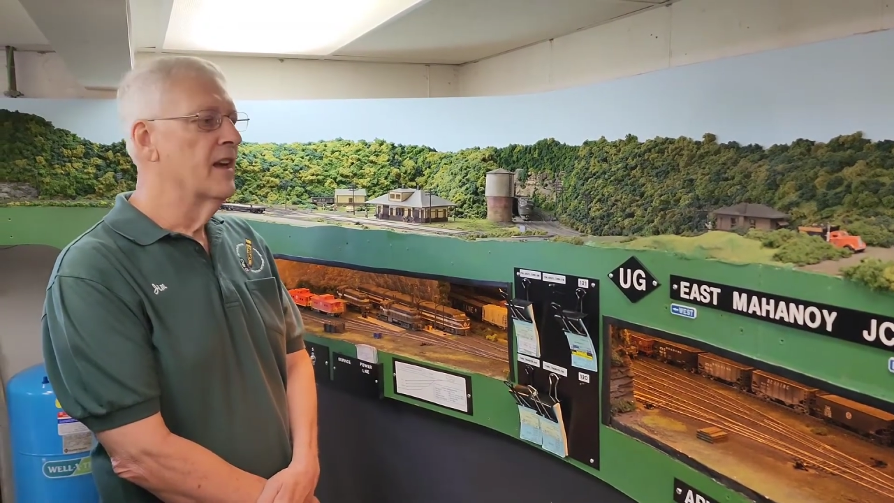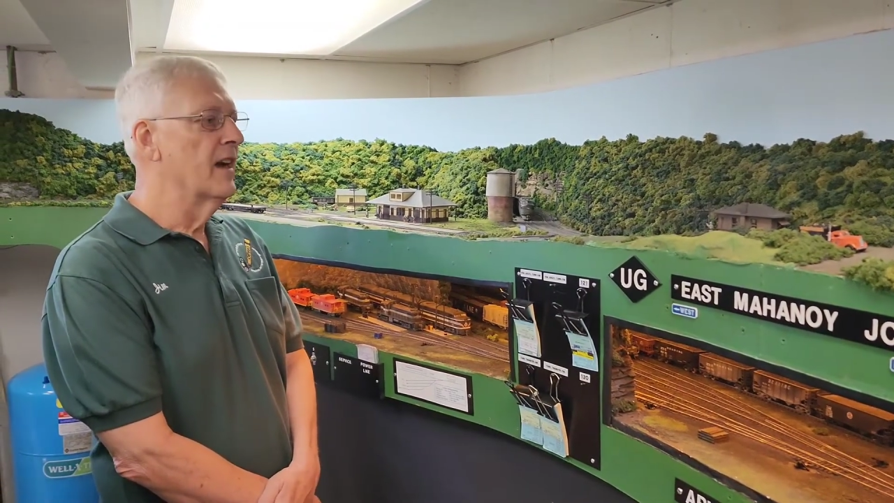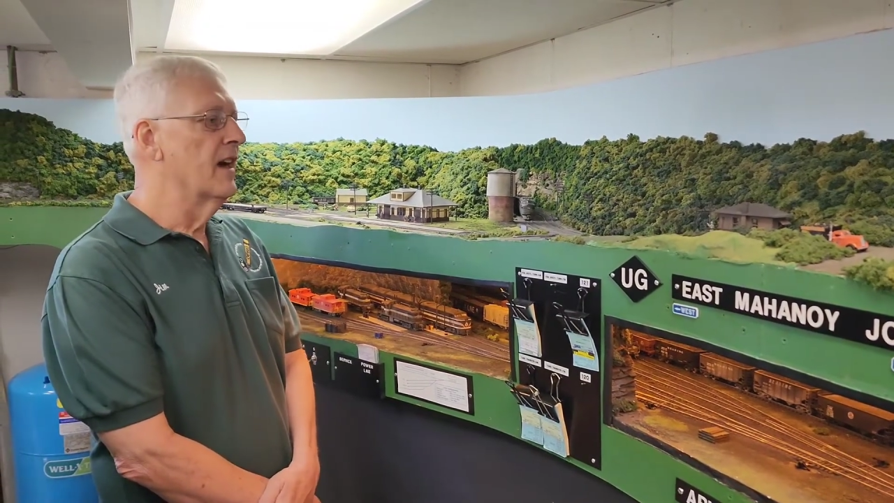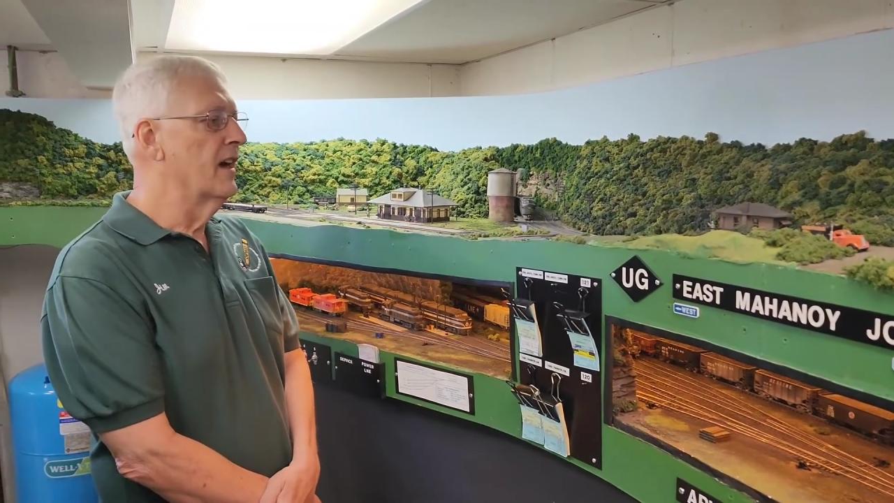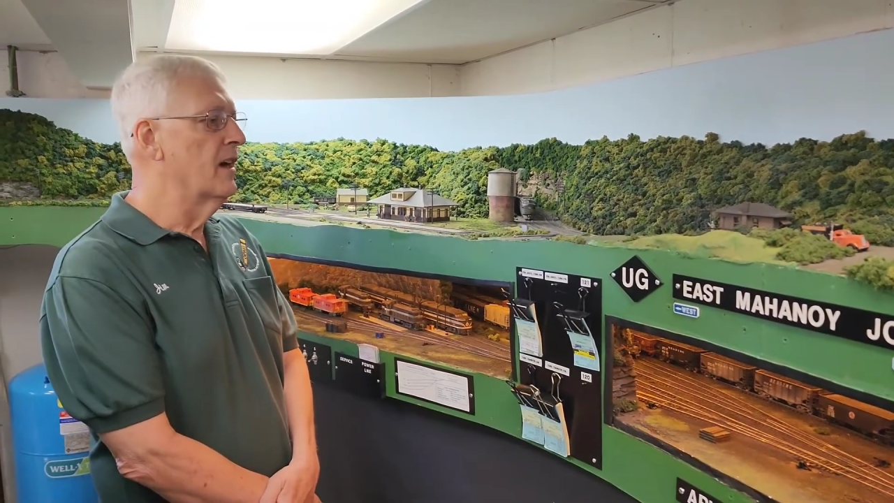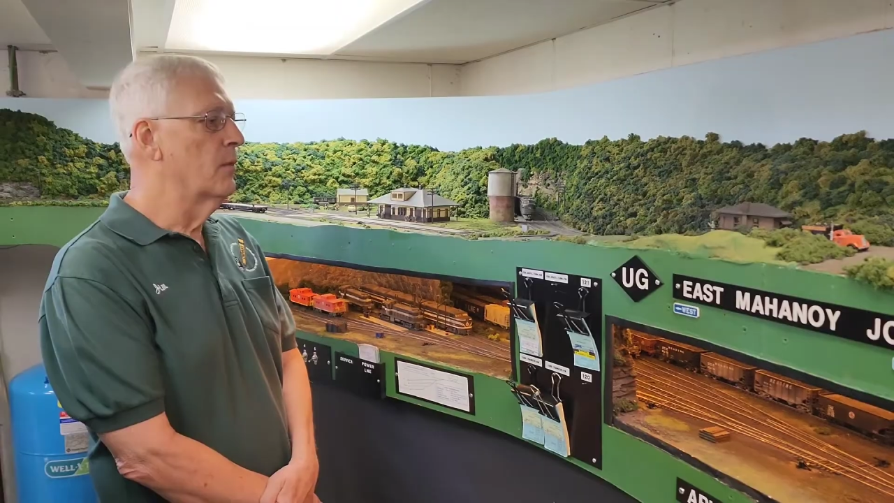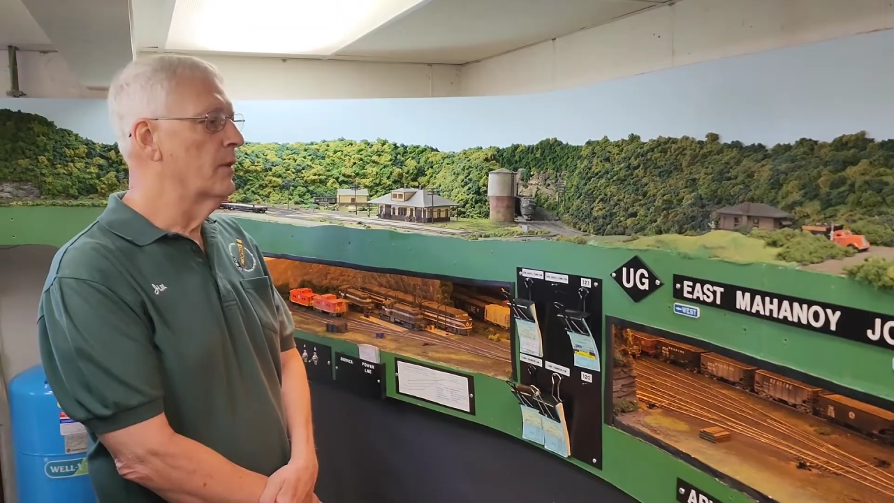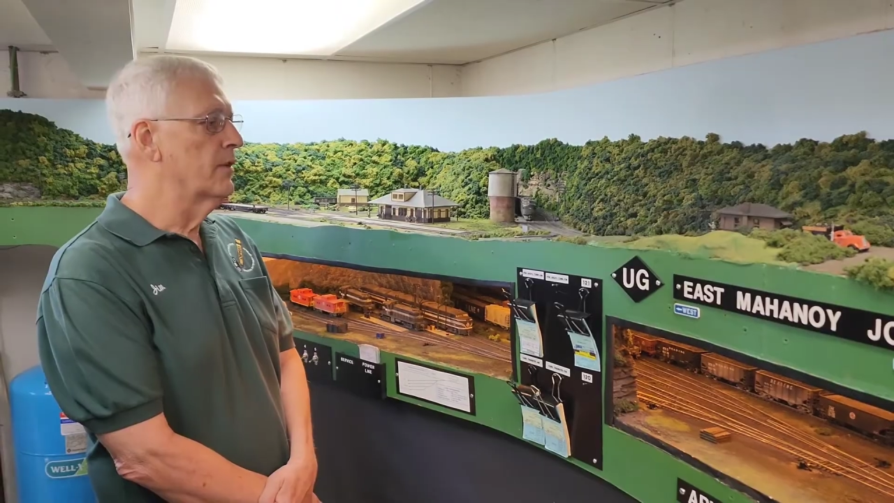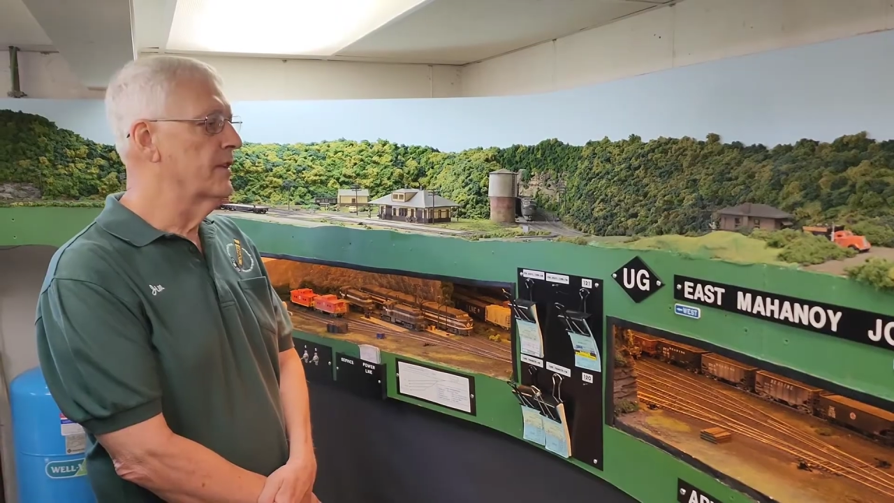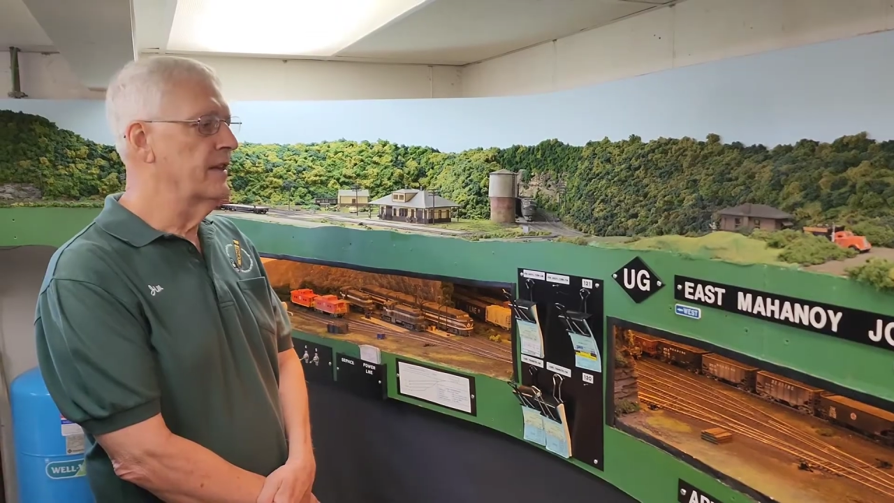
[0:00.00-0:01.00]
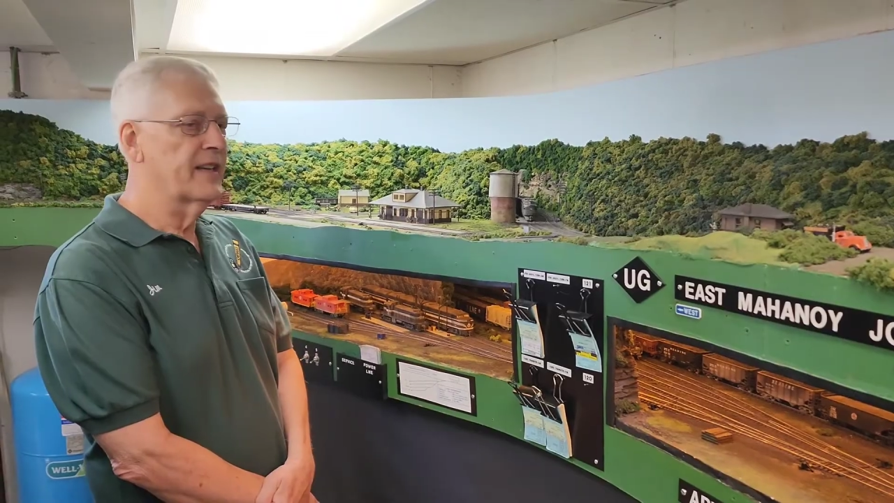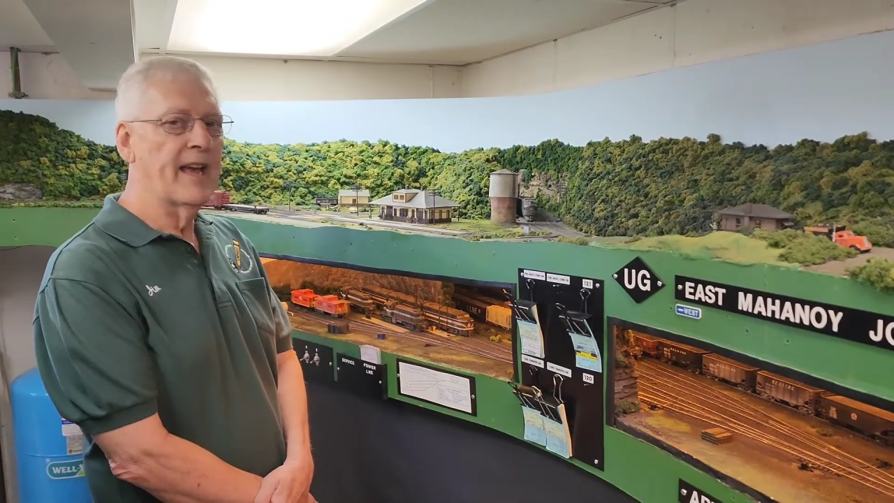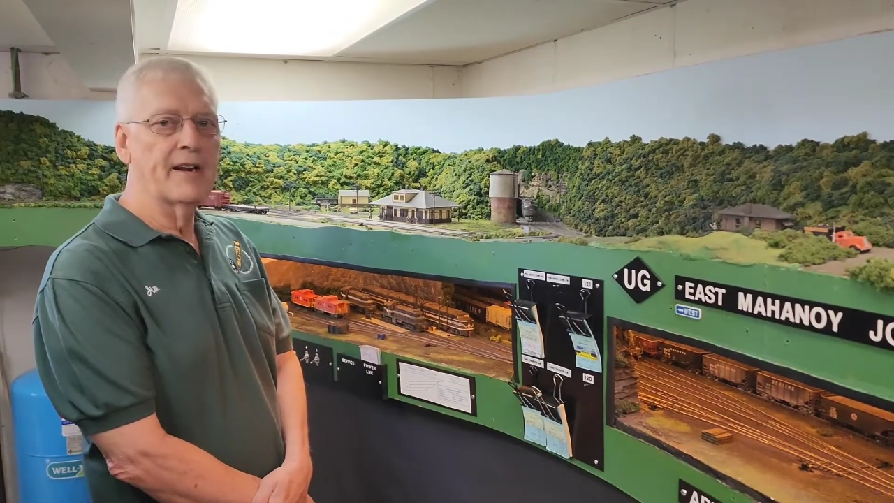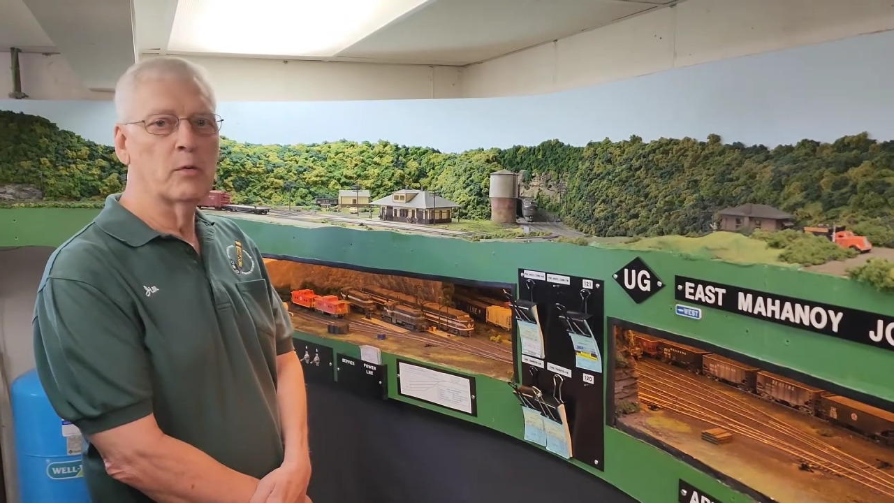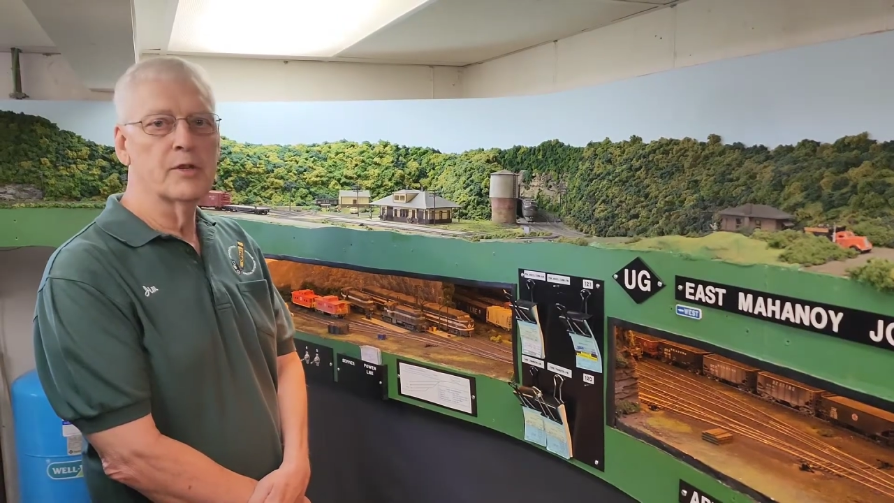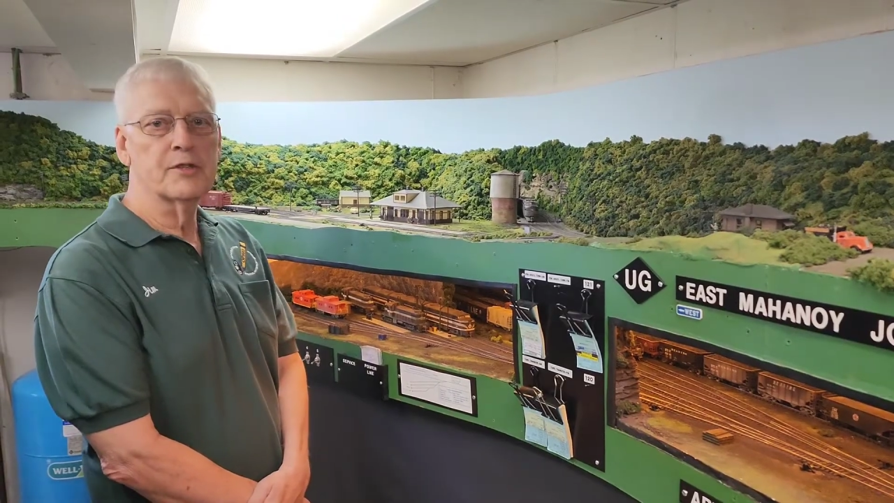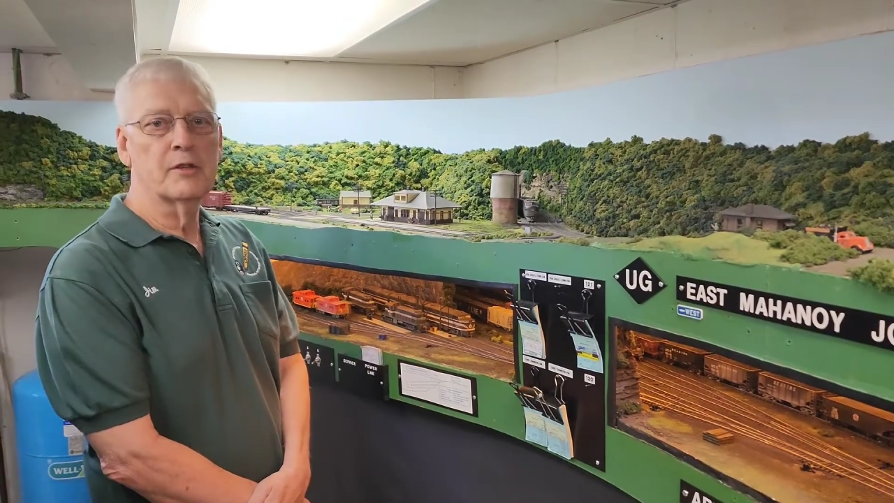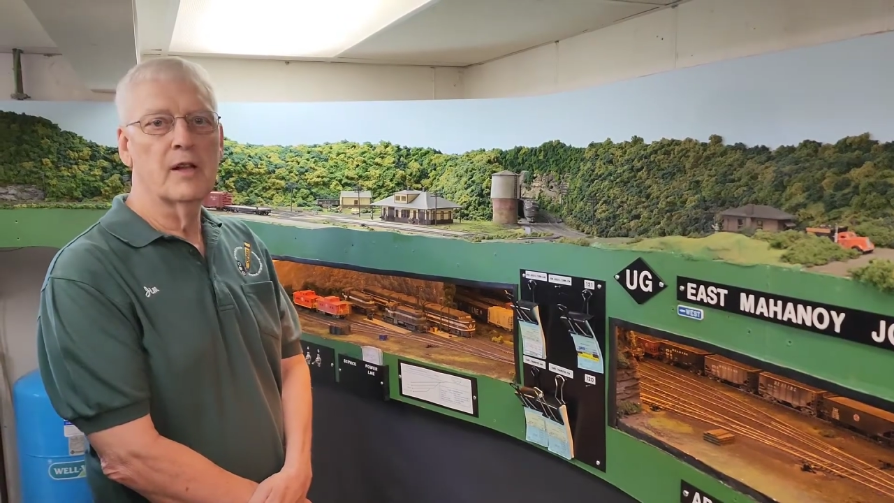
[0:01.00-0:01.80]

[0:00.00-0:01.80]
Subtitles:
where the Catawissa